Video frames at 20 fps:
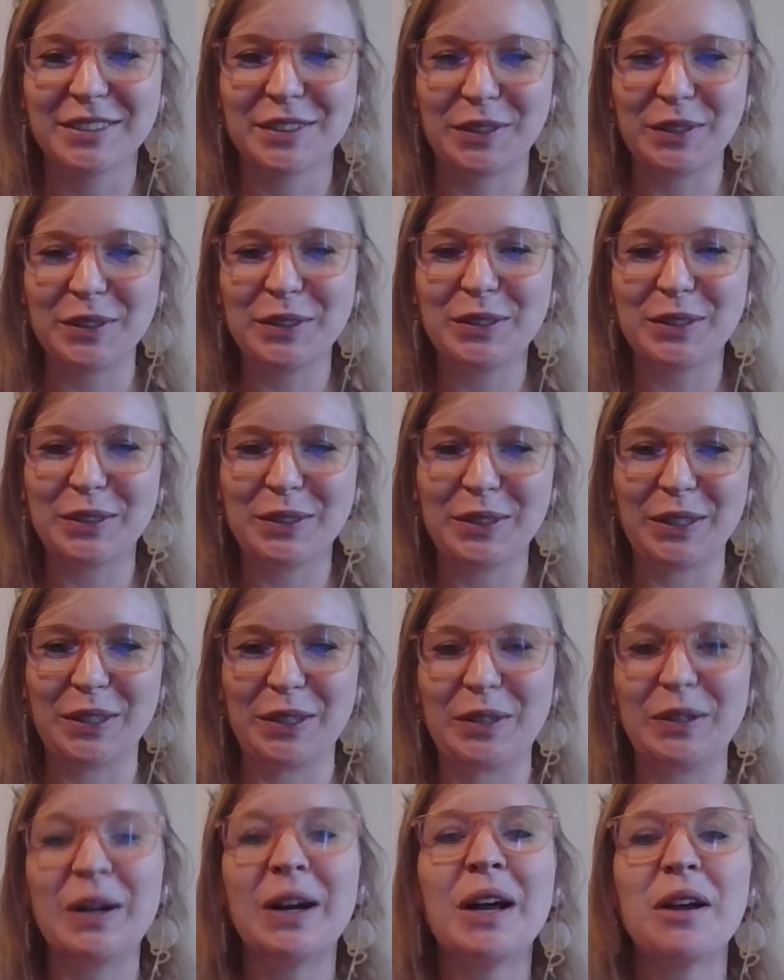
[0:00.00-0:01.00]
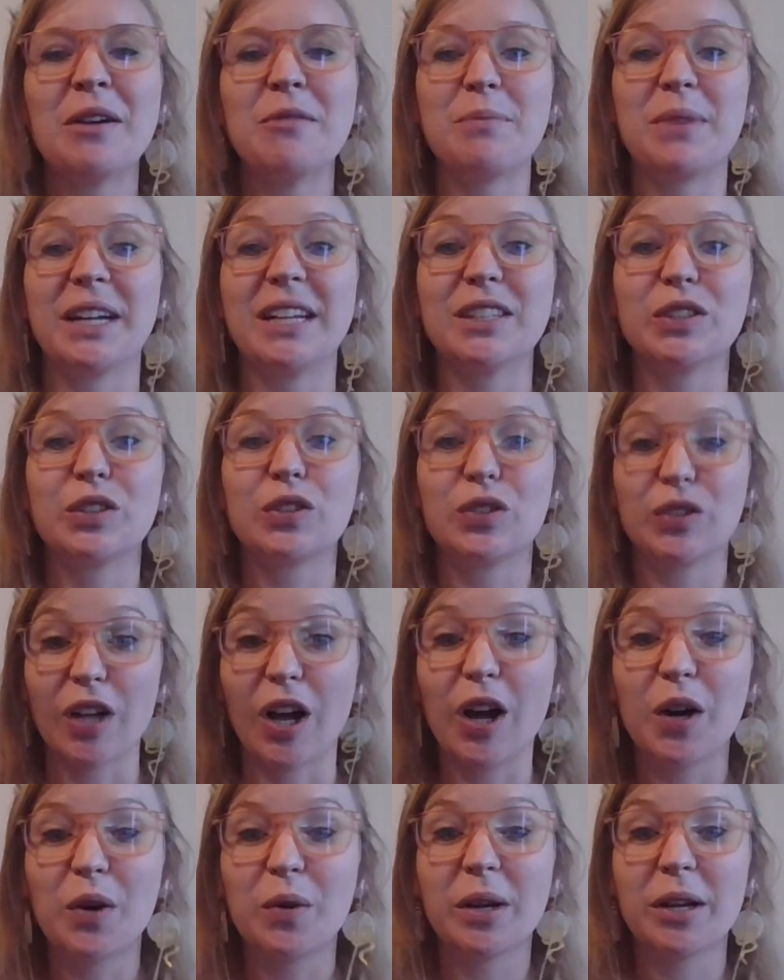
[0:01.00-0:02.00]
So you do you, but it's
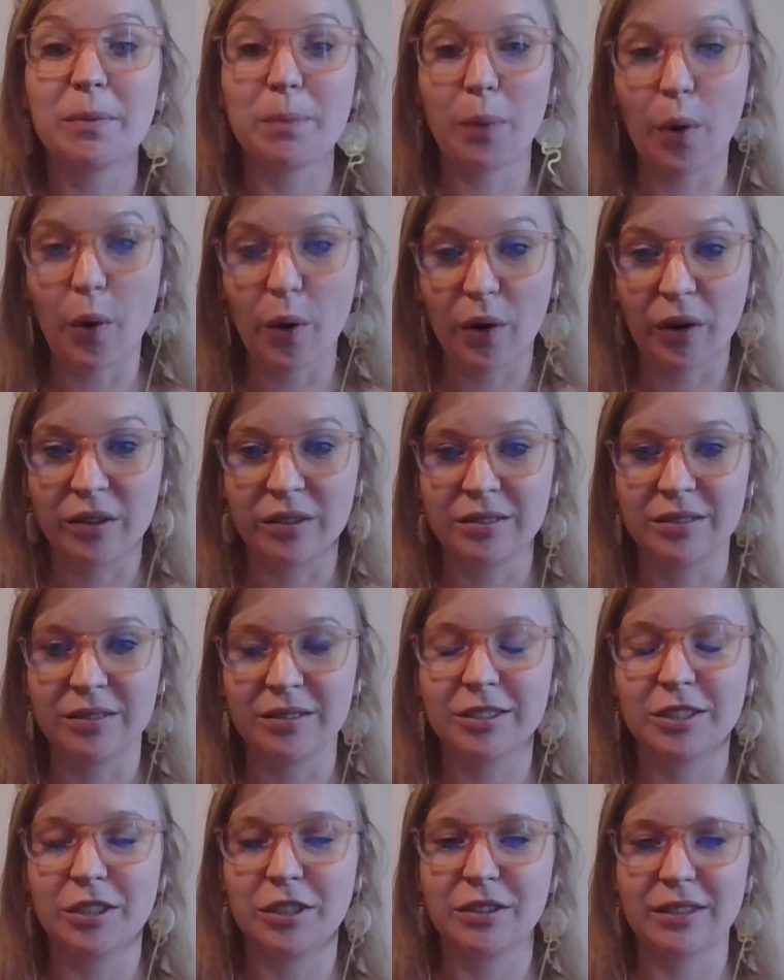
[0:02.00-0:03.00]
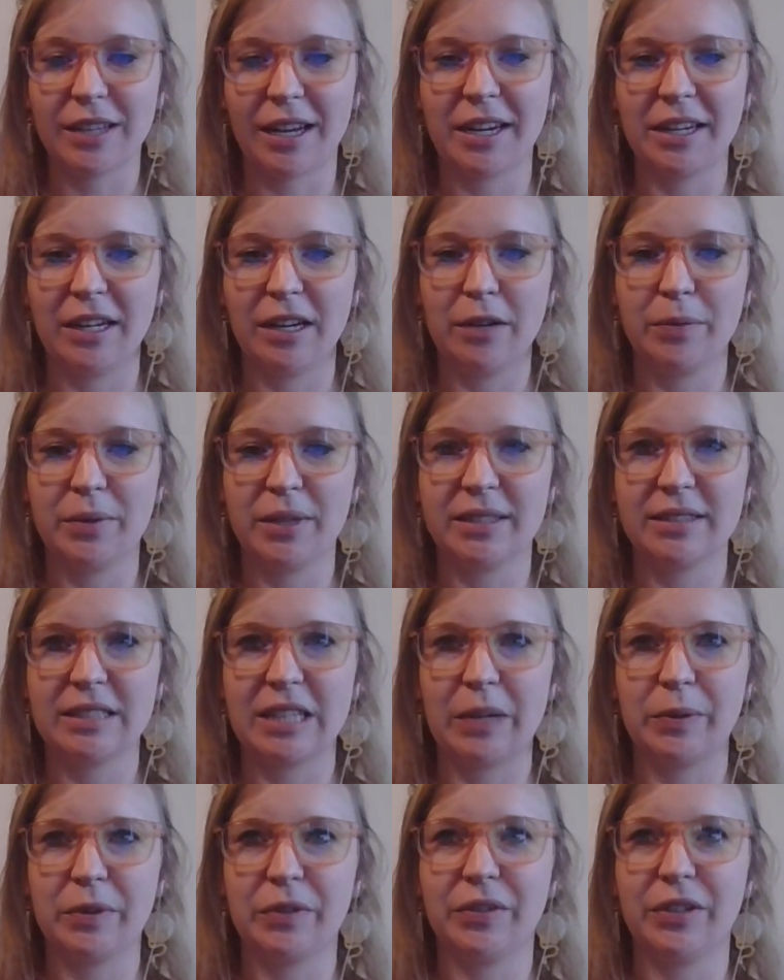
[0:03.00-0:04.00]
so important to sign up this
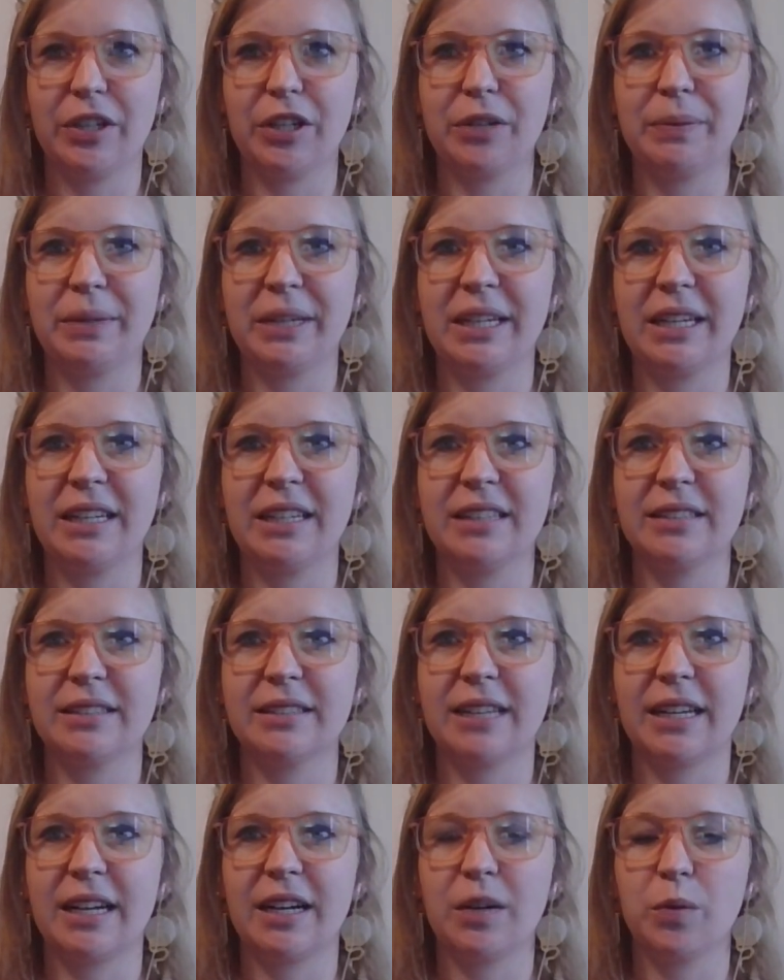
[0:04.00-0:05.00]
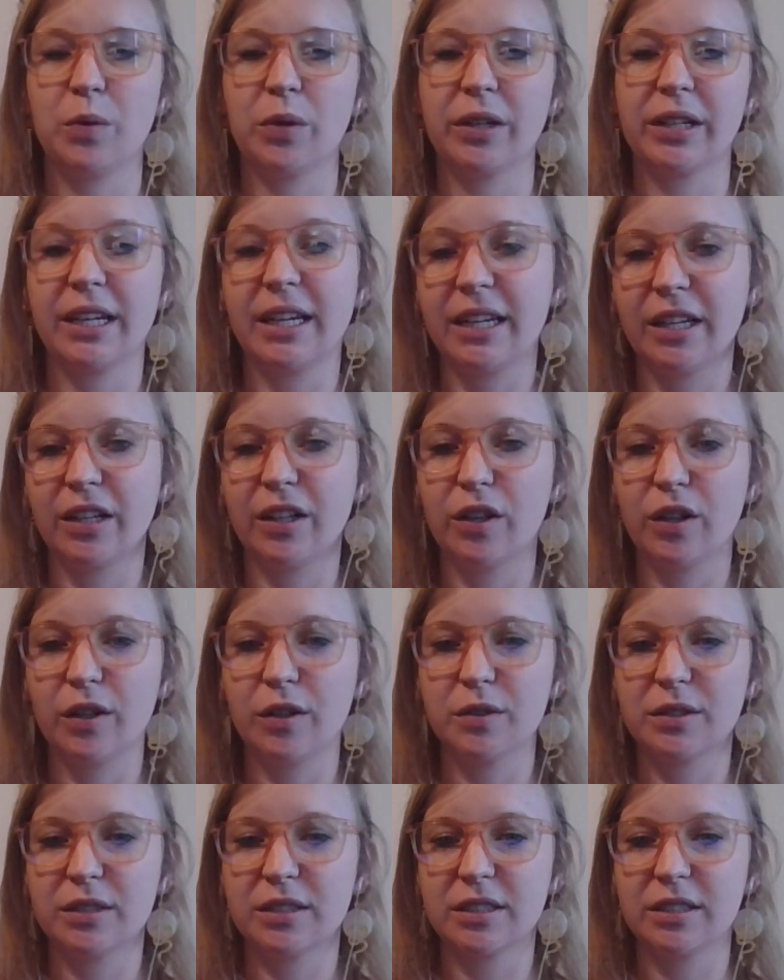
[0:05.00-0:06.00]
time of year because uh, we're getting
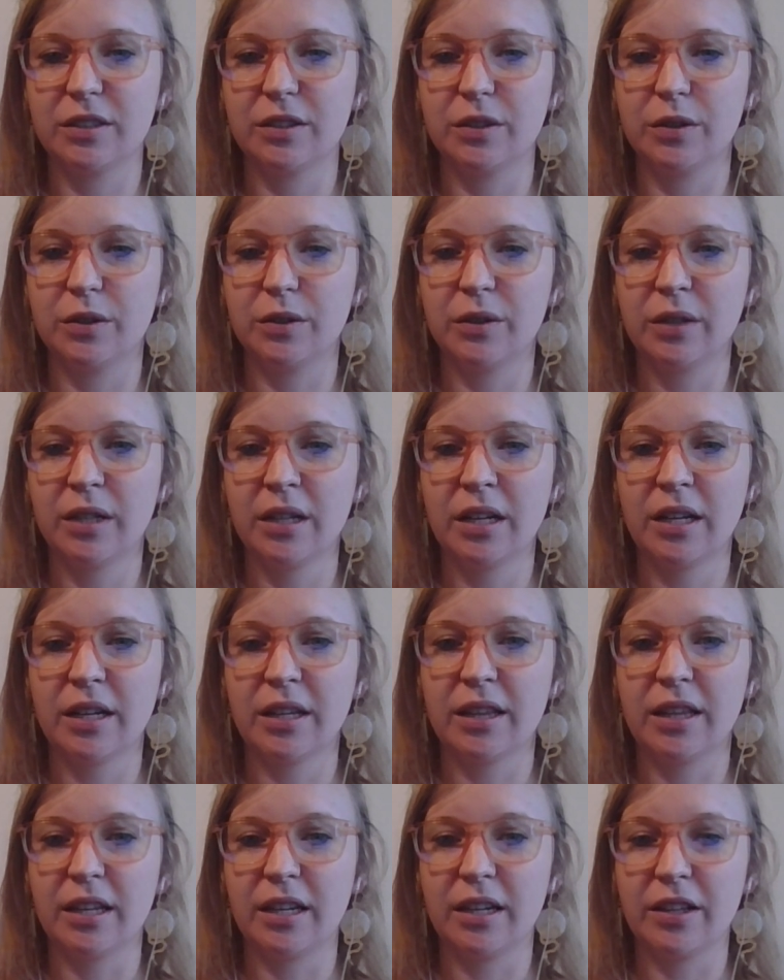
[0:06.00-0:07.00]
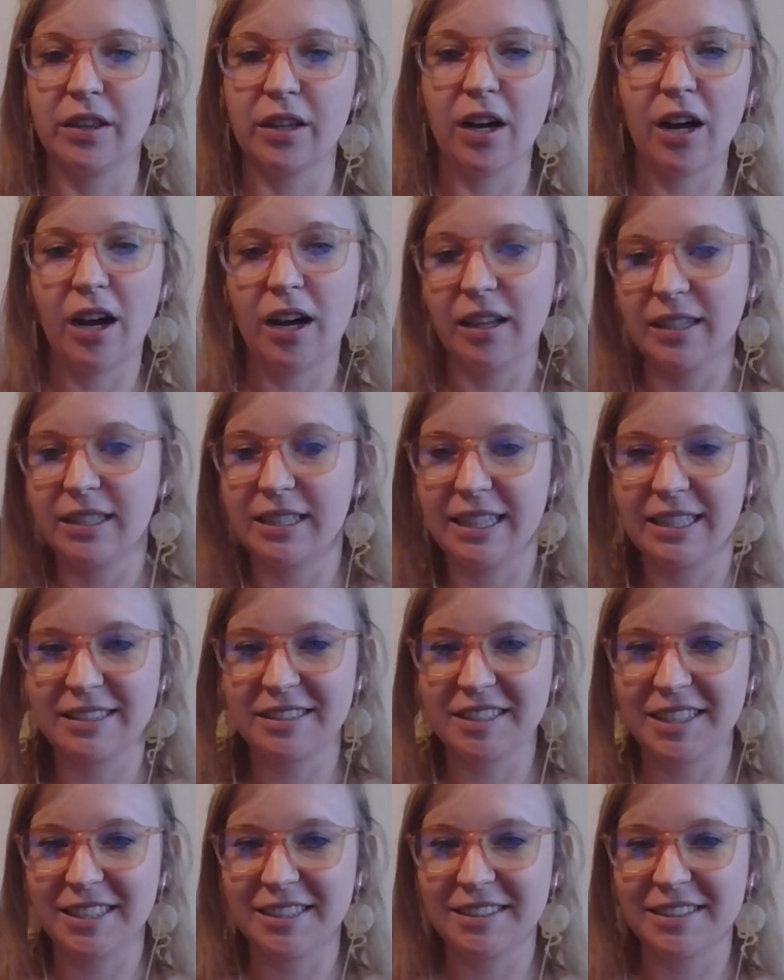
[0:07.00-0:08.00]
close to the the holiday
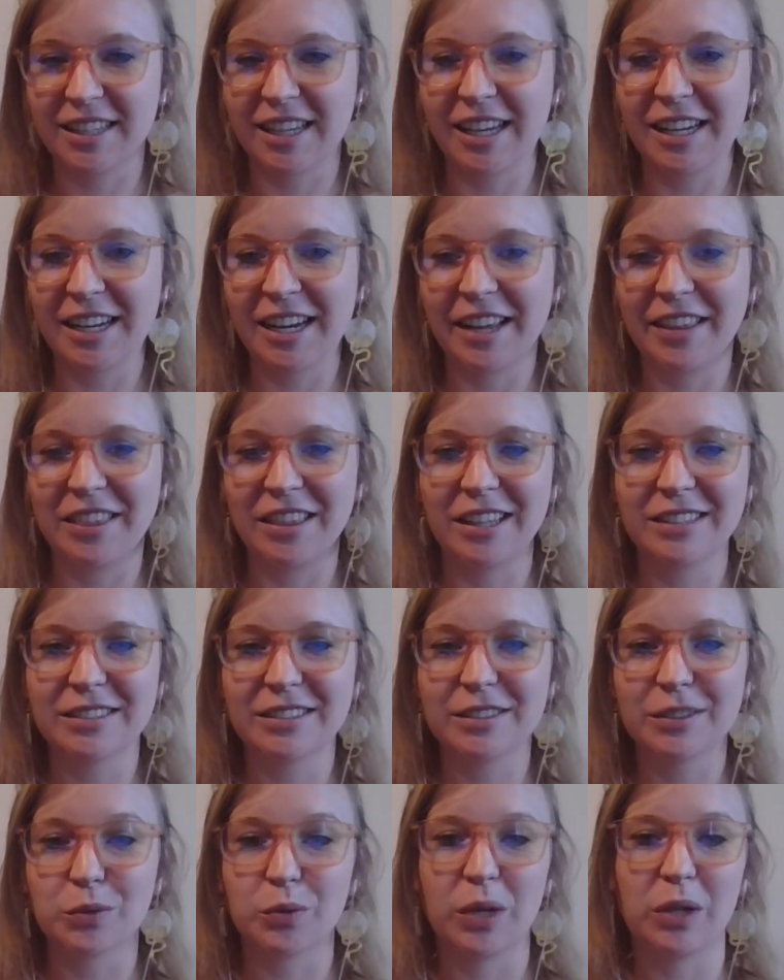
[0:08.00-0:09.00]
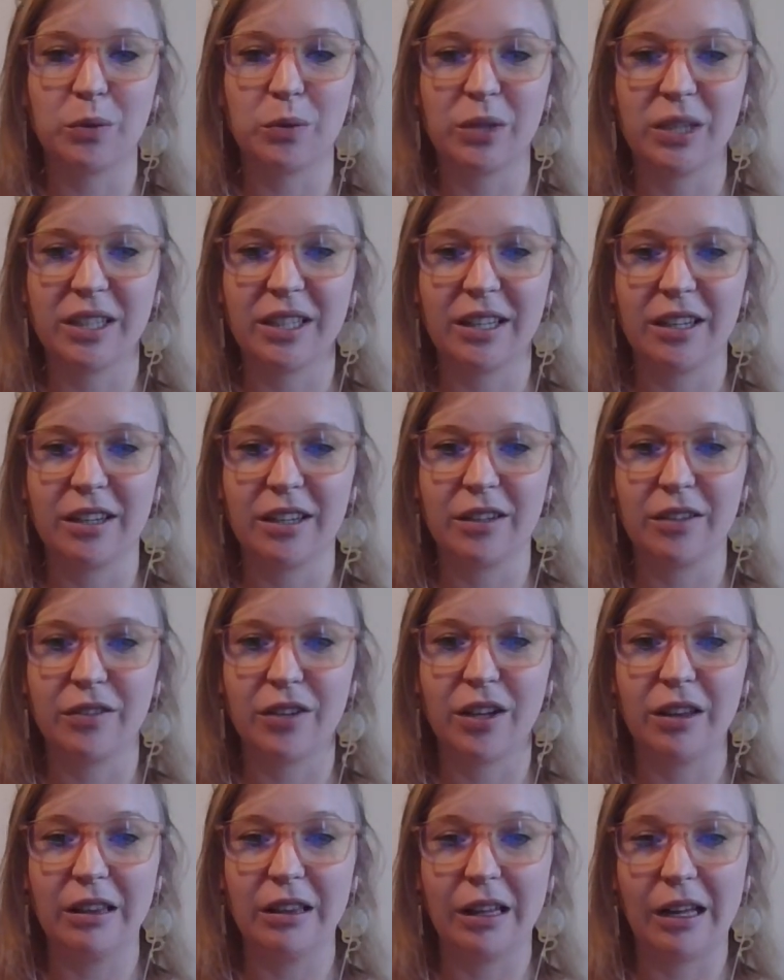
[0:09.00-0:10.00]
season, and this is when we give
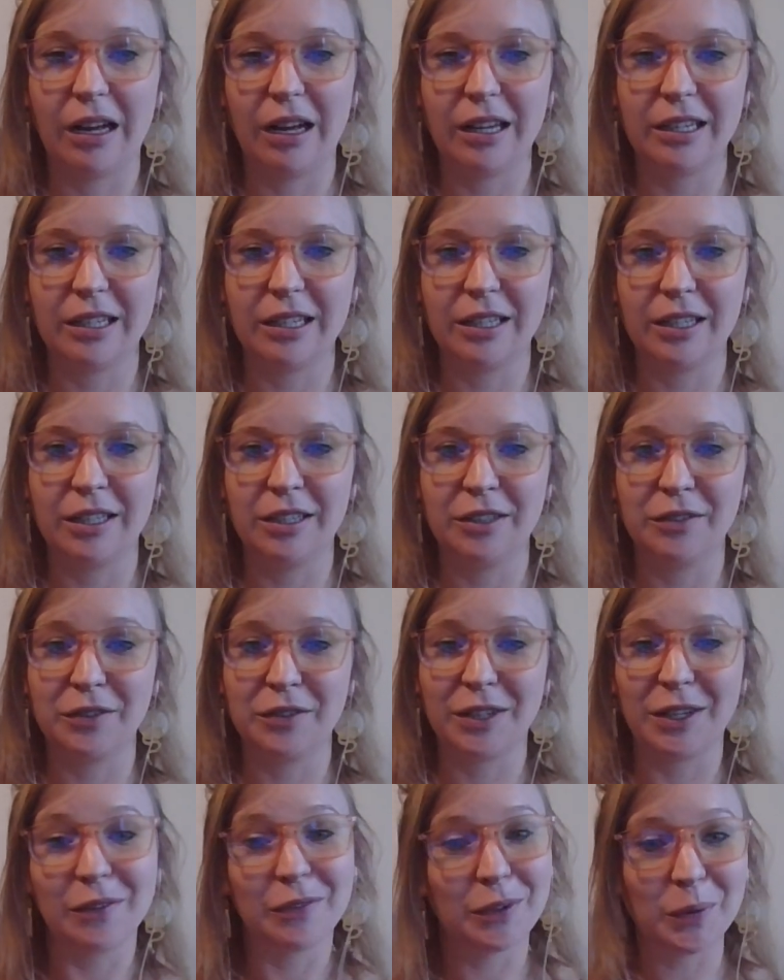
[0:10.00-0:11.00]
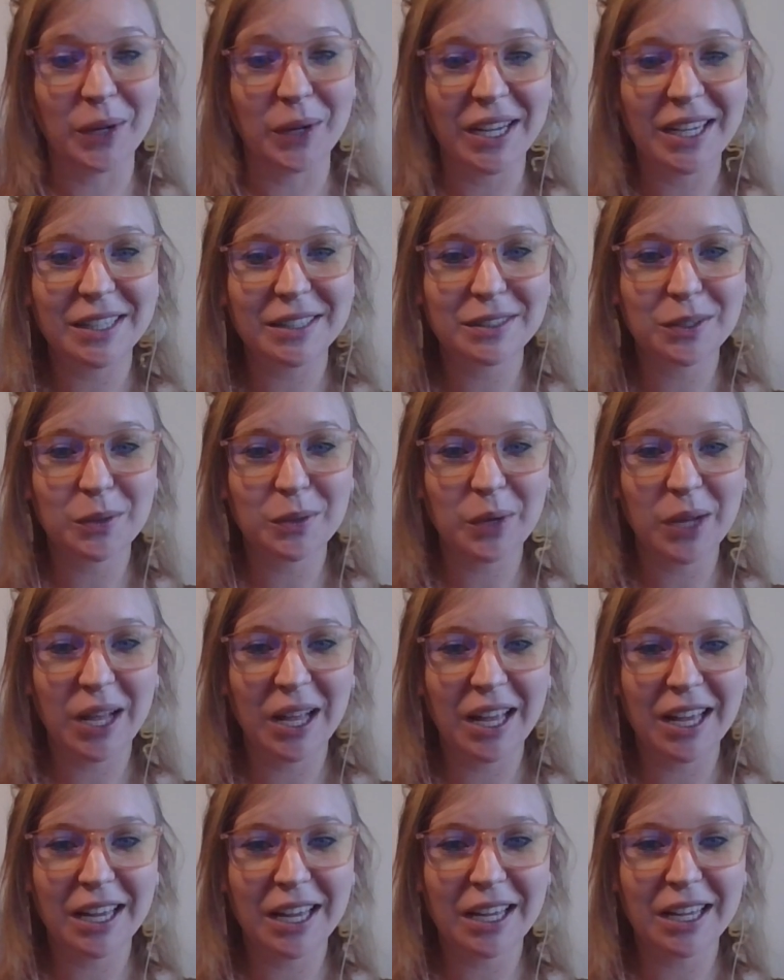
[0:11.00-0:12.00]
a lot of giveaways
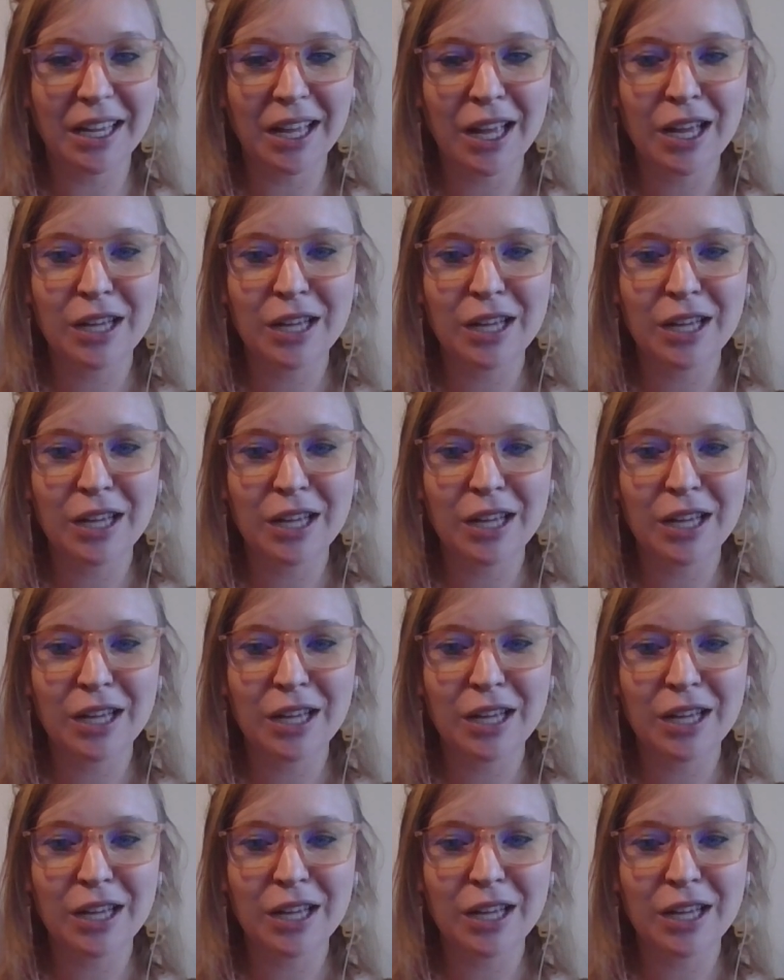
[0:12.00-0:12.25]
away.